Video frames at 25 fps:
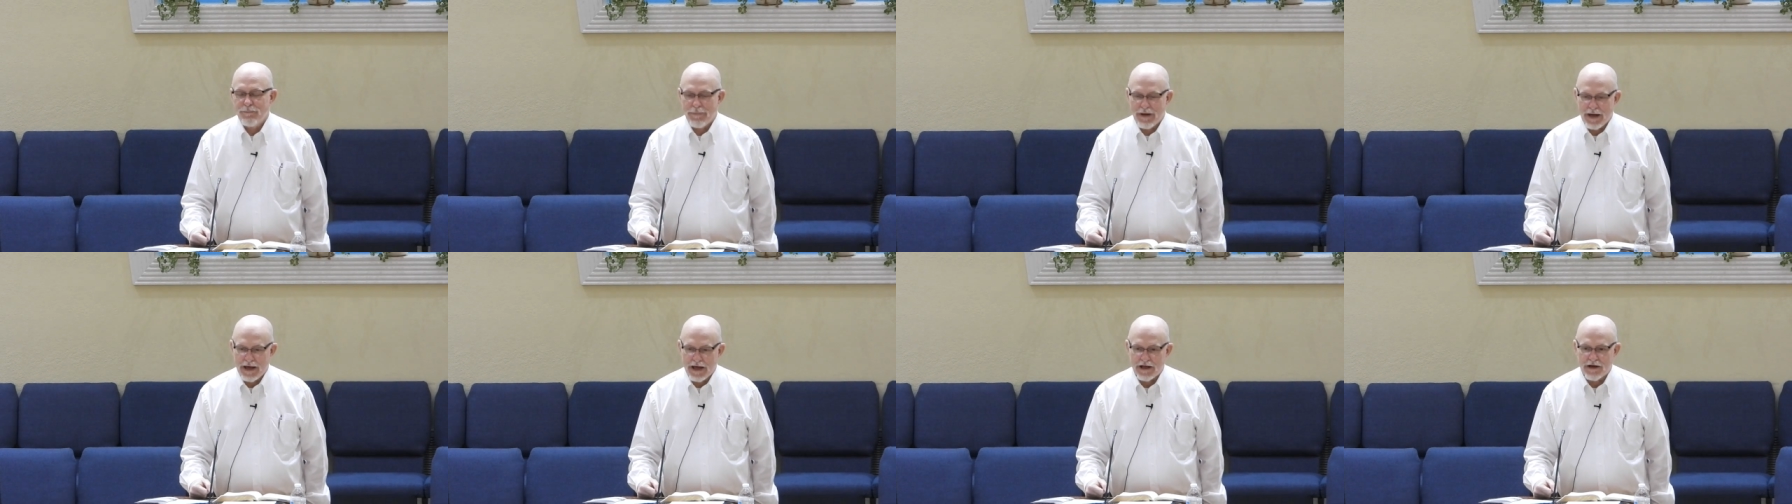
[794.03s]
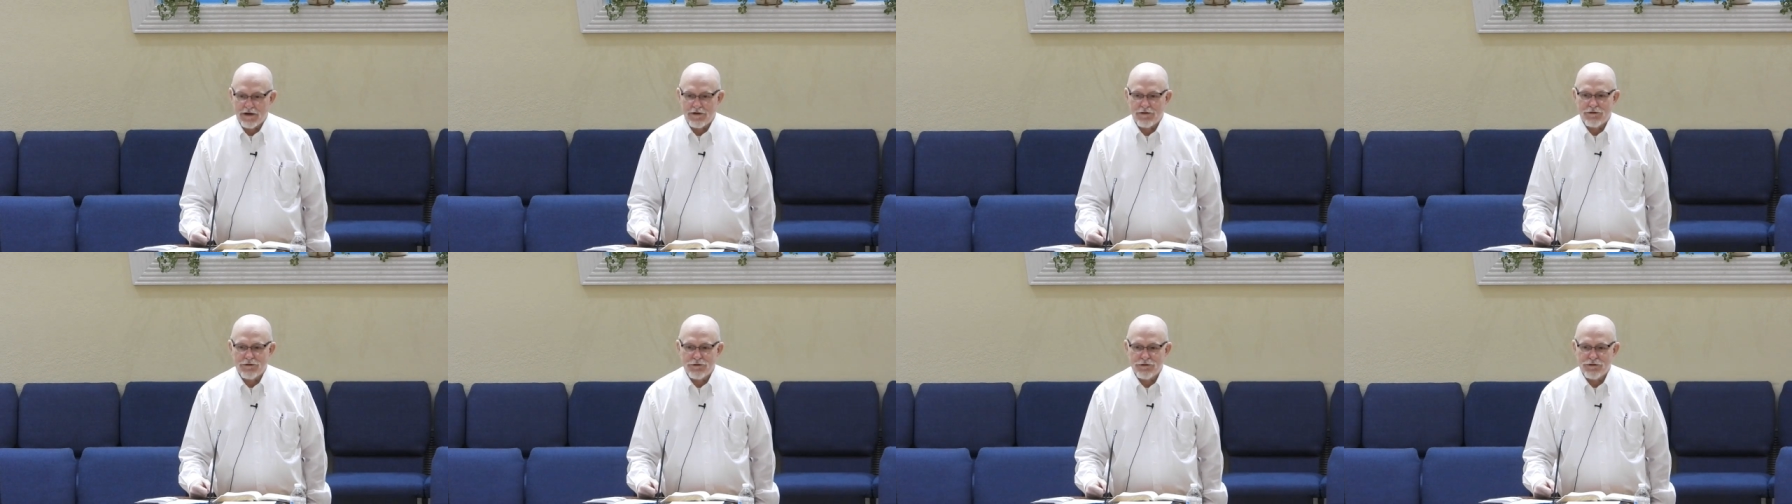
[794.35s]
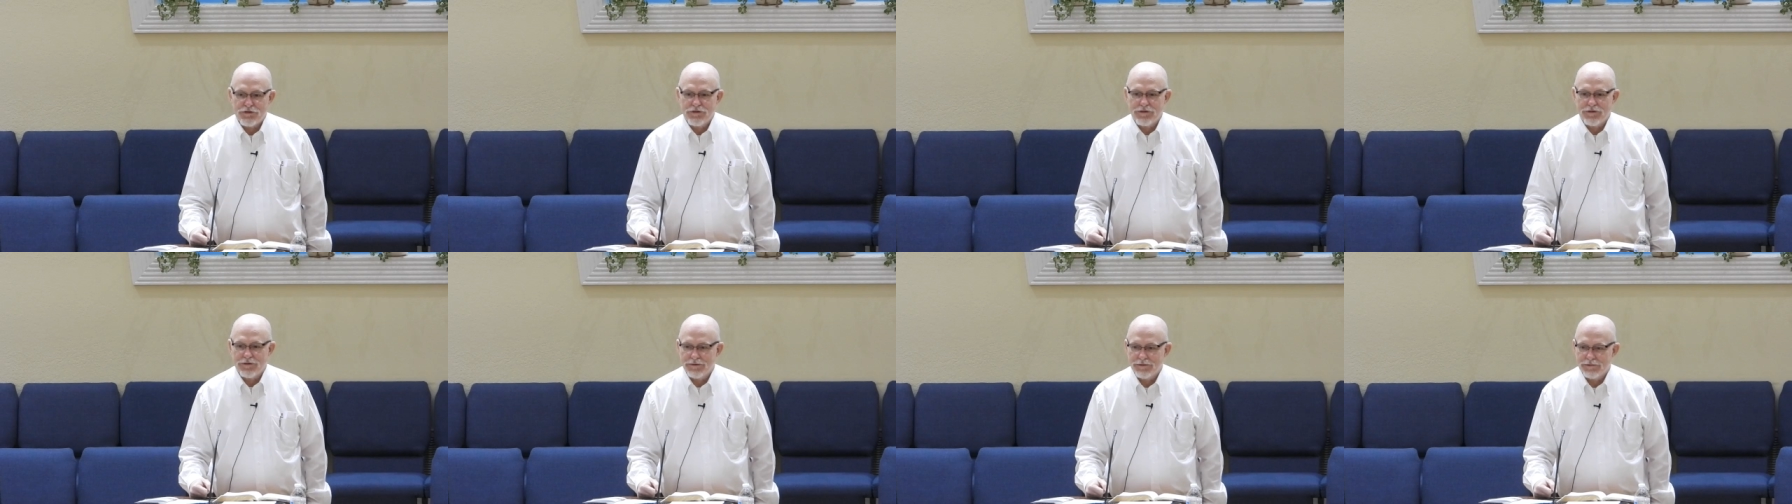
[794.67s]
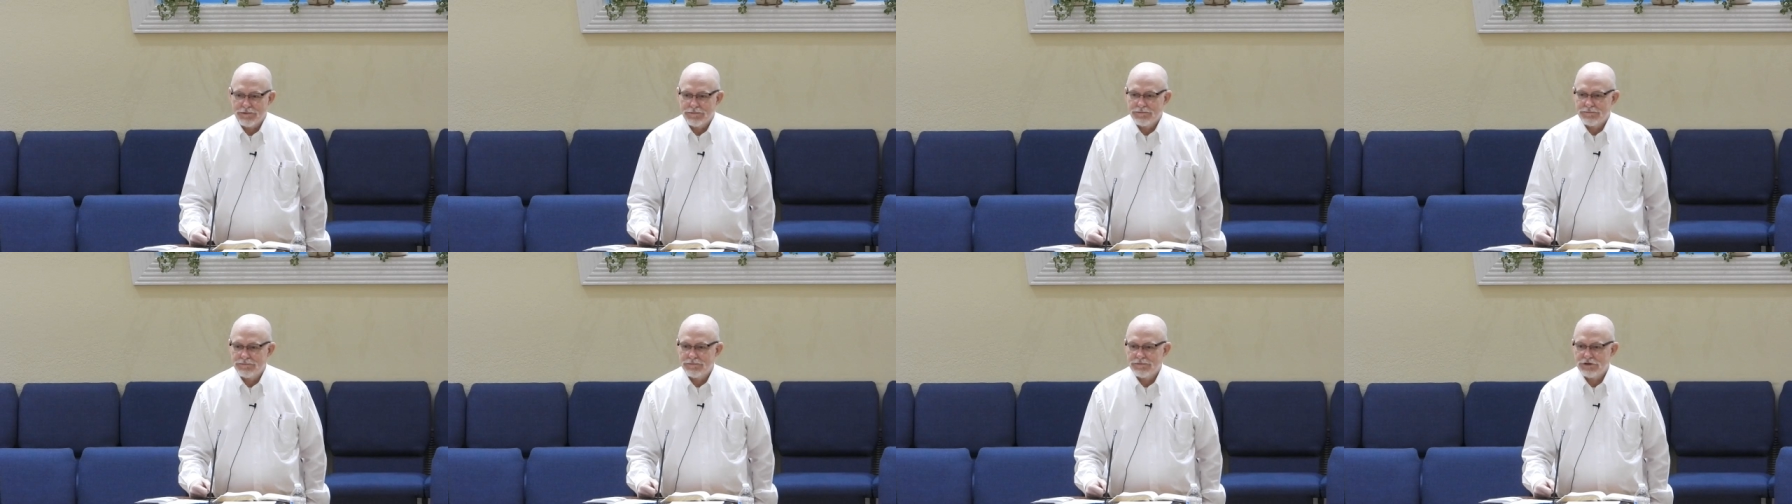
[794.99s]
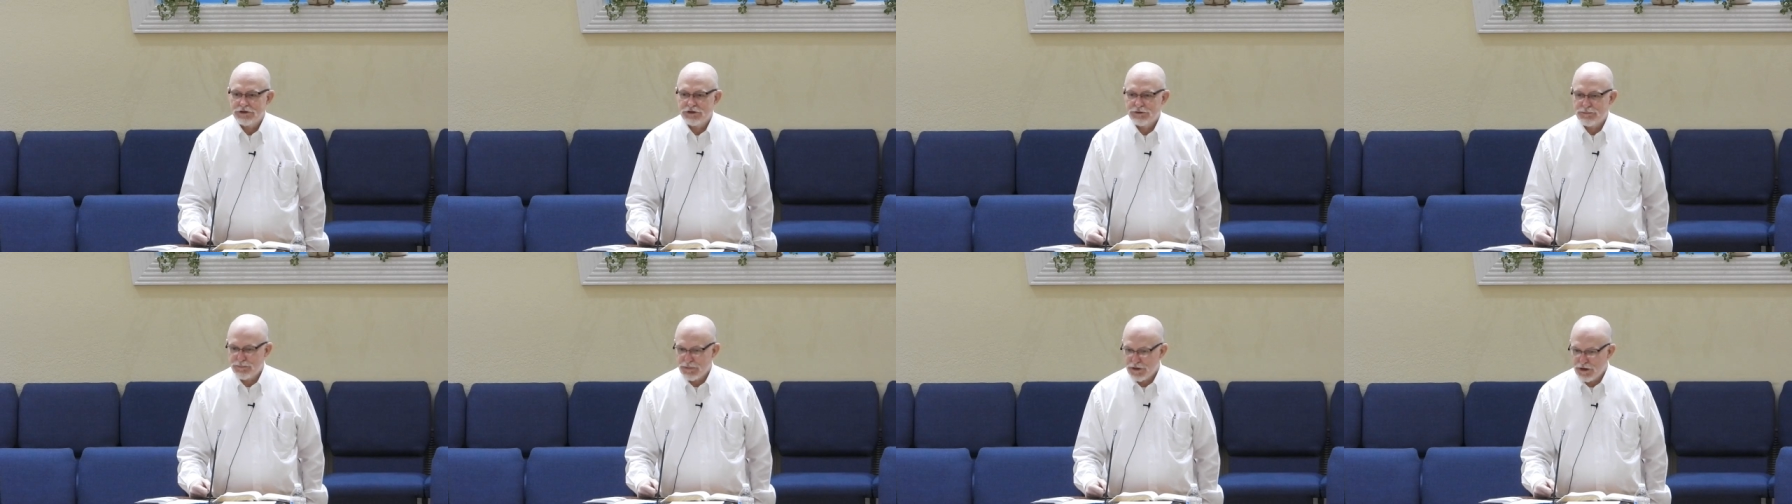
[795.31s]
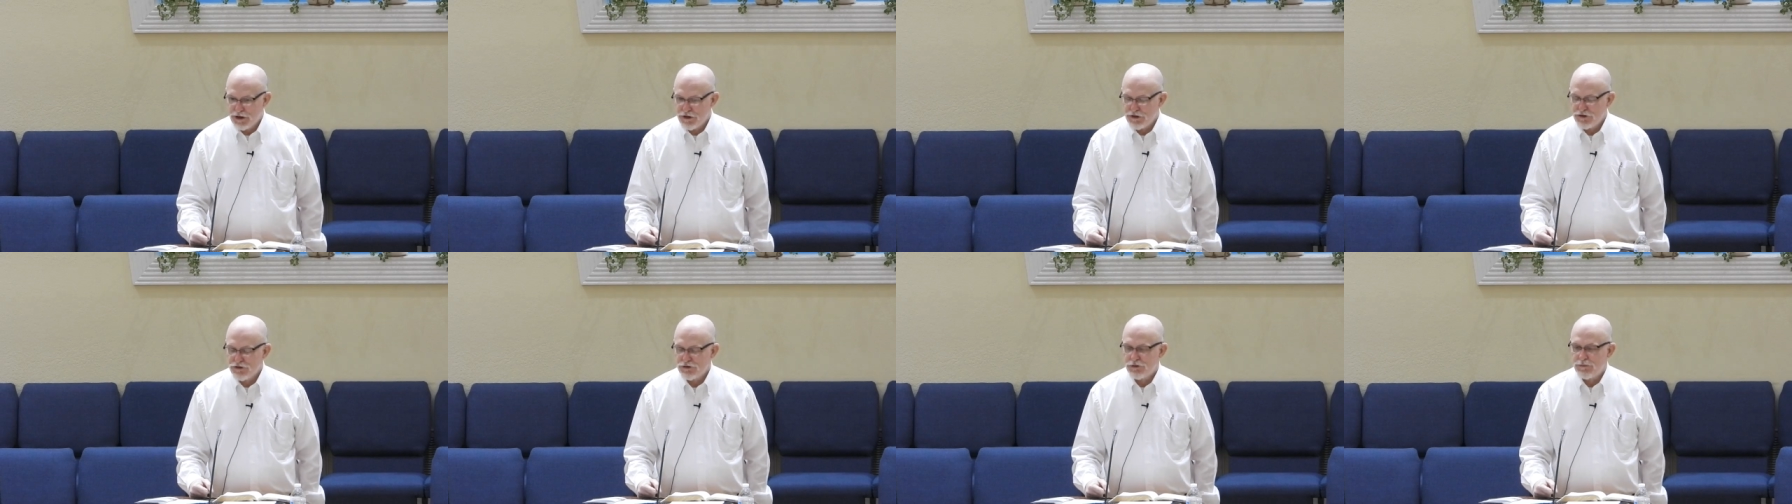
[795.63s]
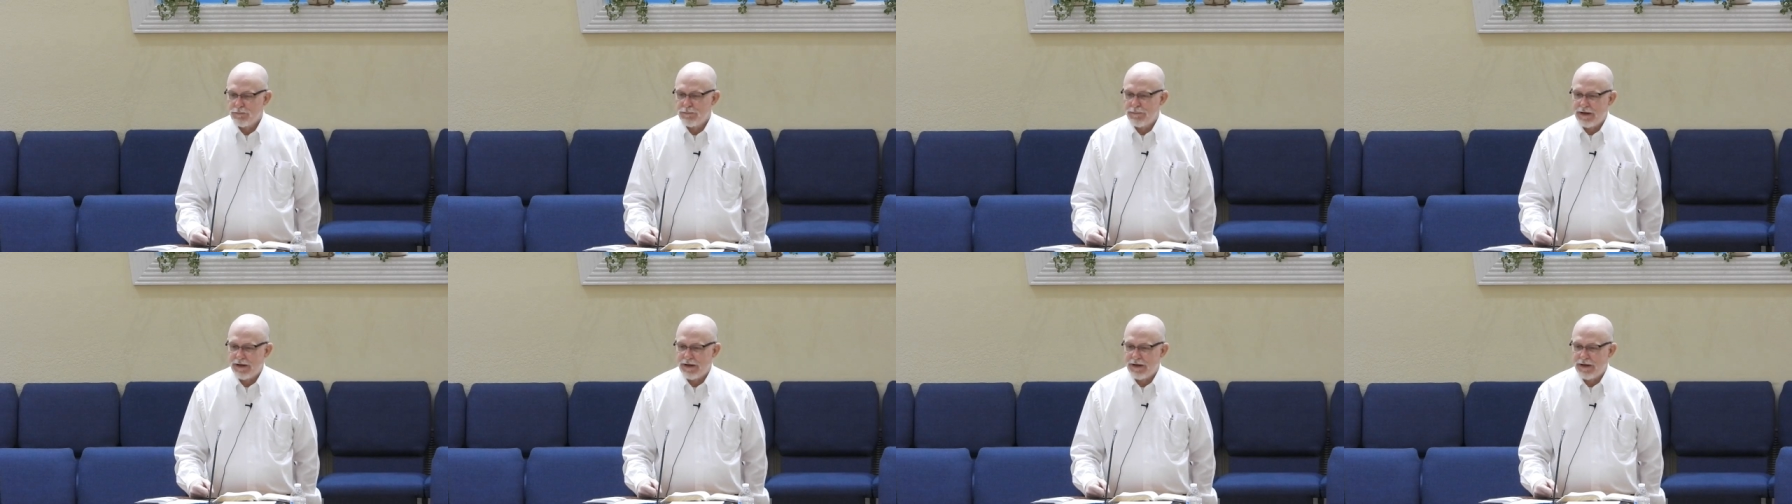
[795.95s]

battles, spiritual